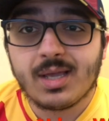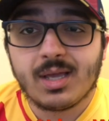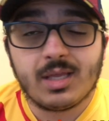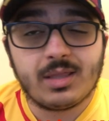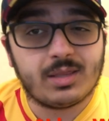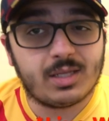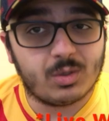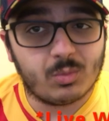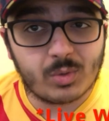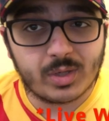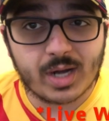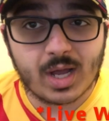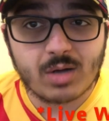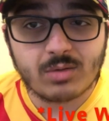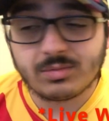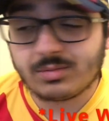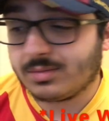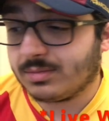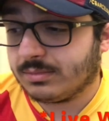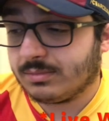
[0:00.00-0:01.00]
Then it went
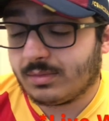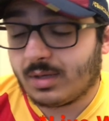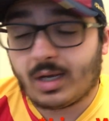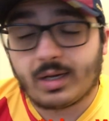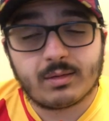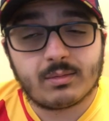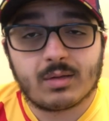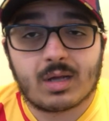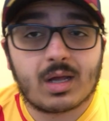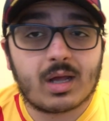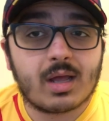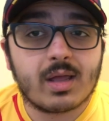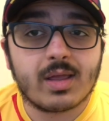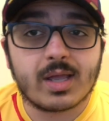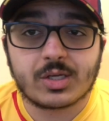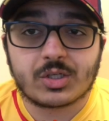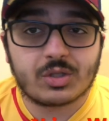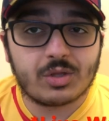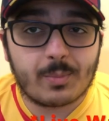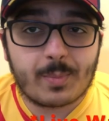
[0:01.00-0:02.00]
out.
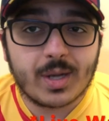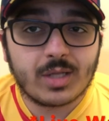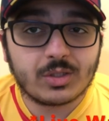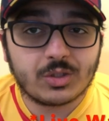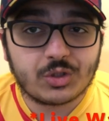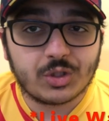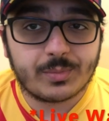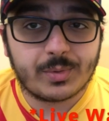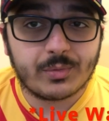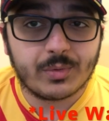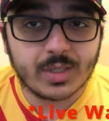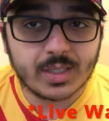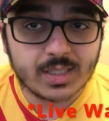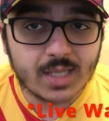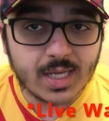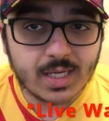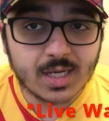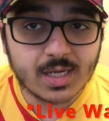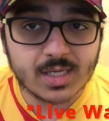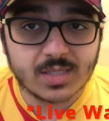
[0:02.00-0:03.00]
The penalty should have been
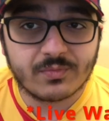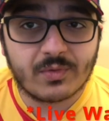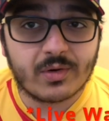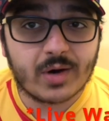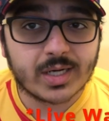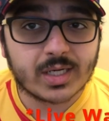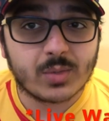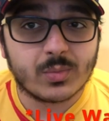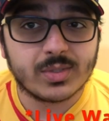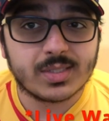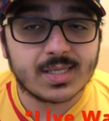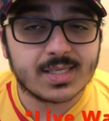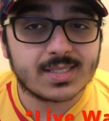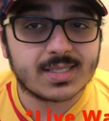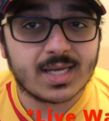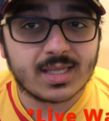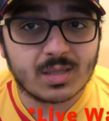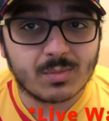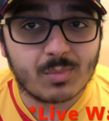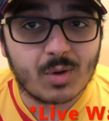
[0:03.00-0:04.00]
retaken because Verratti was
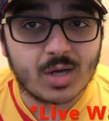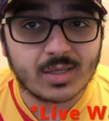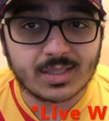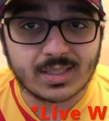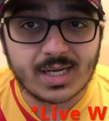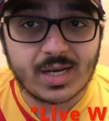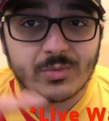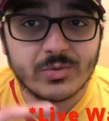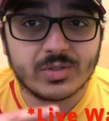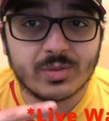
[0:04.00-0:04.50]
inside the box and he was